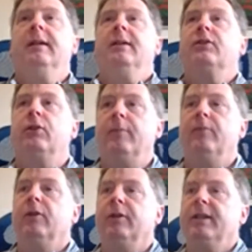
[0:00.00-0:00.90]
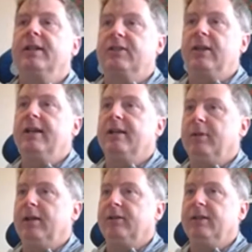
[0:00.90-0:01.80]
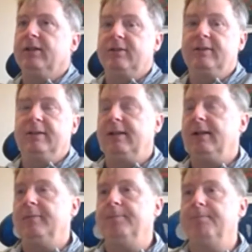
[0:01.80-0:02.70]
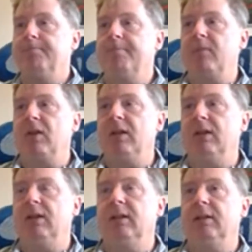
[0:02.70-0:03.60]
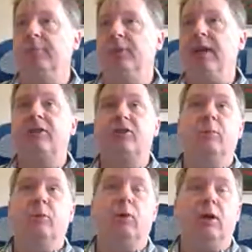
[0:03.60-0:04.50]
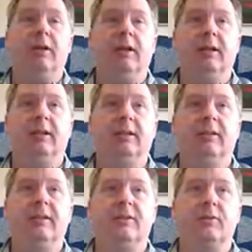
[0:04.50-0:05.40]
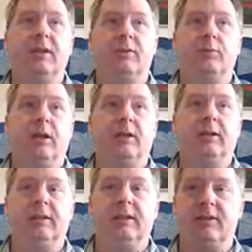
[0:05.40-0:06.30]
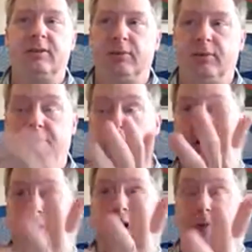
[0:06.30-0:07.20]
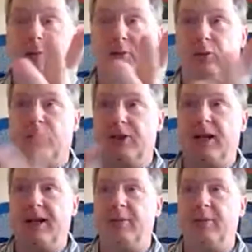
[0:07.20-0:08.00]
So I'm very excited about this. But that's number one, is the thing I'm super excited